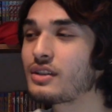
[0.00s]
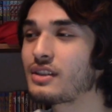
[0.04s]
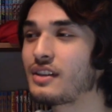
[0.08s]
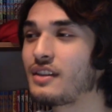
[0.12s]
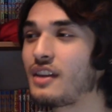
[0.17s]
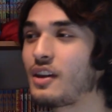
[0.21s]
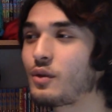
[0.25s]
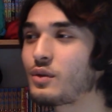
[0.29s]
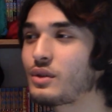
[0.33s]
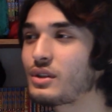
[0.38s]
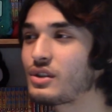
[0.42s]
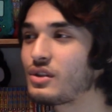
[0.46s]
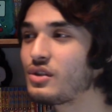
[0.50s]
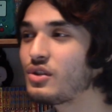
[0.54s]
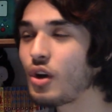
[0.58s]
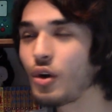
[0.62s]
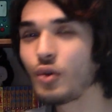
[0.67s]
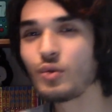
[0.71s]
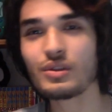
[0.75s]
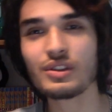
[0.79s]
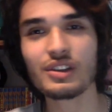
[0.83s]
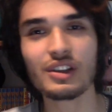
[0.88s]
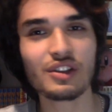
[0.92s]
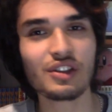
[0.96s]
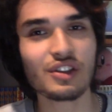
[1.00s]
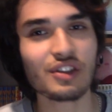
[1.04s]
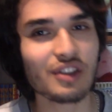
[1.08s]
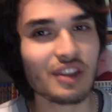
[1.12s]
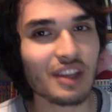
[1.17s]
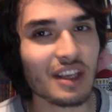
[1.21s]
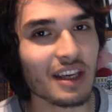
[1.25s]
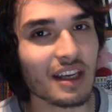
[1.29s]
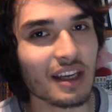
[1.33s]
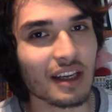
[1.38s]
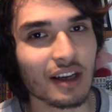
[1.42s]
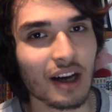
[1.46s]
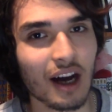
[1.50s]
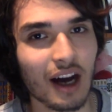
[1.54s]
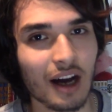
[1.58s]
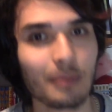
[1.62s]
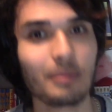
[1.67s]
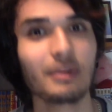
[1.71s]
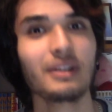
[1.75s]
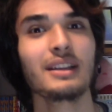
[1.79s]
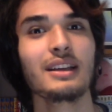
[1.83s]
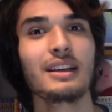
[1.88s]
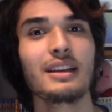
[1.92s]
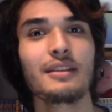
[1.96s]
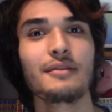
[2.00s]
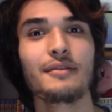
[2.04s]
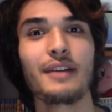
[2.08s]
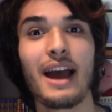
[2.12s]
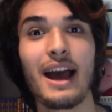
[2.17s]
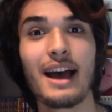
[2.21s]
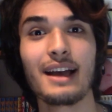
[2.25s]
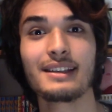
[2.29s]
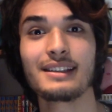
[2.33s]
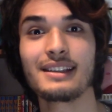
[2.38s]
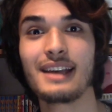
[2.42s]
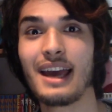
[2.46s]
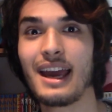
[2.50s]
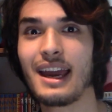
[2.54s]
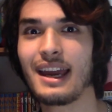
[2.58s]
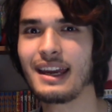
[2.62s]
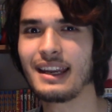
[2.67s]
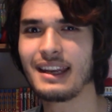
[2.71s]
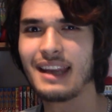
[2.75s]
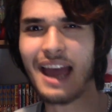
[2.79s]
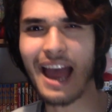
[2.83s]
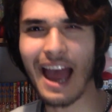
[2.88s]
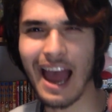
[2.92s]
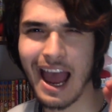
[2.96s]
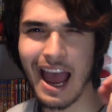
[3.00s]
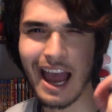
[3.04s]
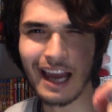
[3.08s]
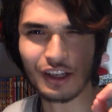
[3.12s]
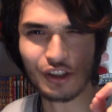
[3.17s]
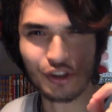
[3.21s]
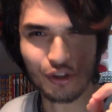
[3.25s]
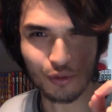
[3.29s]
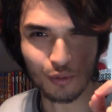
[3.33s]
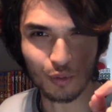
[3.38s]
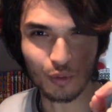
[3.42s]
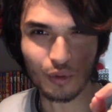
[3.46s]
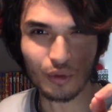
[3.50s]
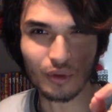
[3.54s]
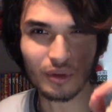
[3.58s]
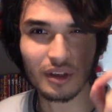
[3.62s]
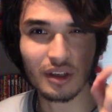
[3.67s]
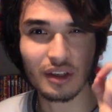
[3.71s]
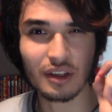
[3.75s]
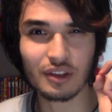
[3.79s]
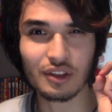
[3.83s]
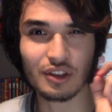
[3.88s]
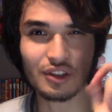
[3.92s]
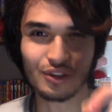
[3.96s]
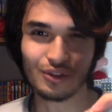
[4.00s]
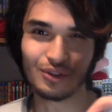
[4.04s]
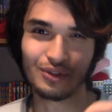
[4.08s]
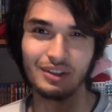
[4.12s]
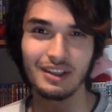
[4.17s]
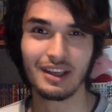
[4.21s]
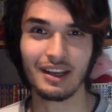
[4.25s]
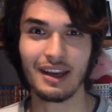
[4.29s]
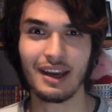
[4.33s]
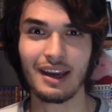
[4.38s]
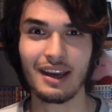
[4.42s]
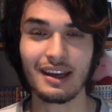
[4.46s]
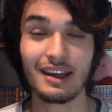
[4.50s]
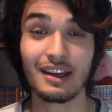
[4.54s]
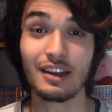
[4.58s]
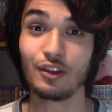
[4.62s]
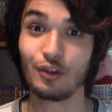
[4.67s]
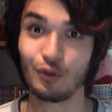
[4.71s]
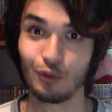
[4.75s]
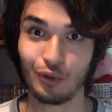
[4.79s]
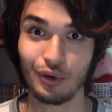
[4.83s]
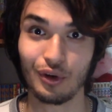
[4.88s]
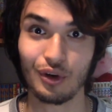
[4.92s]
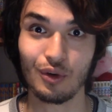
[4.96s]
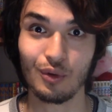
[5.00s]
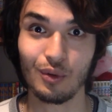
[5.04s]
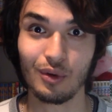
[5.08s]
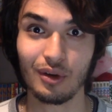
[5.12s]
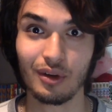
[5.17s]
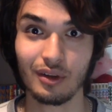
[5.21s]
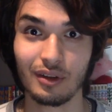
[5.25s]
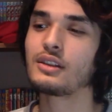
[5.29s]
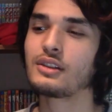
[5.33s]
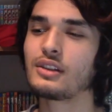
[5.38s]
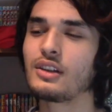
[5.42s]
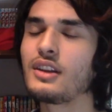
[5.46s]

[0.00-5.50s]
there is no such thing, I believe, as an actual tsundere in the real world.